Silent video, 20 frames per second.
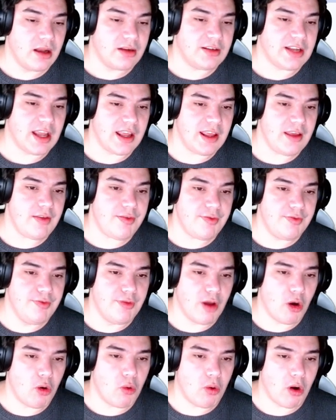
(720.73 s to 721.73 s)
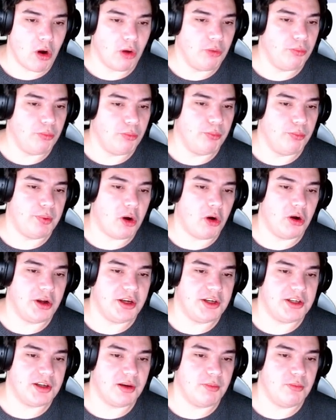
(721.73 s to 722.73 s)
There is no on
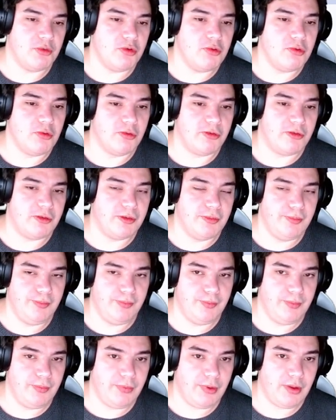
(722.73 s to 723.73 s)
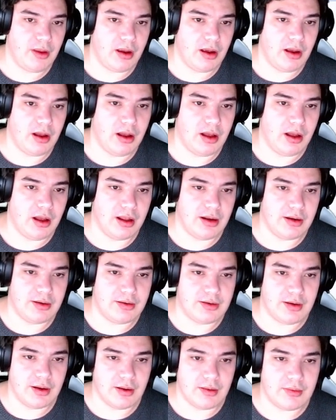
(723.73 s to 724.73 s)
pointer move,
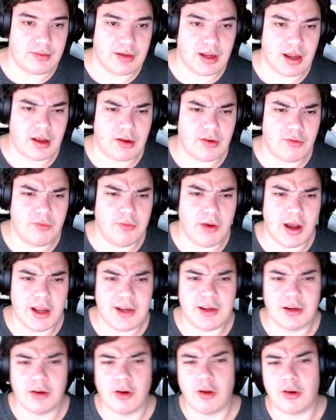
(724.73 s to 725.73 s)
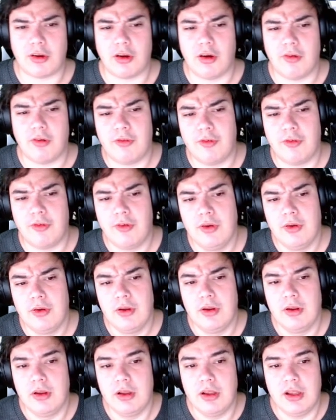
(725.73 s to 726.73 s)
and there are quite a lot of
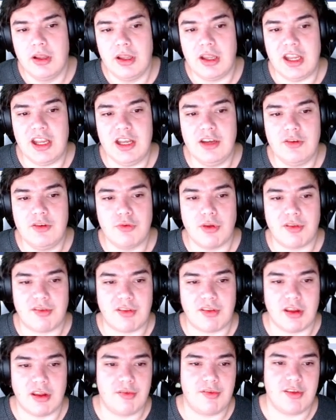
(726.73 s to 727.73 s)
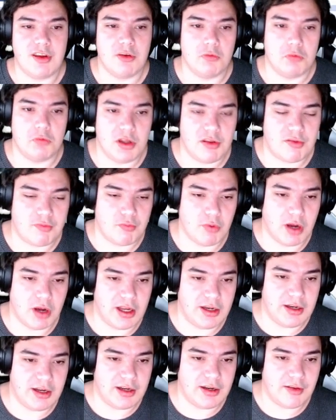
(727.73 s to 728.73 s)
interesting theories
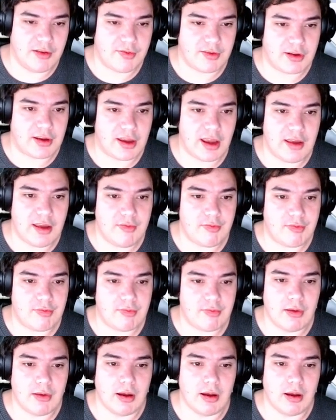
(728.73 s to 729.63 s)
why that is the case.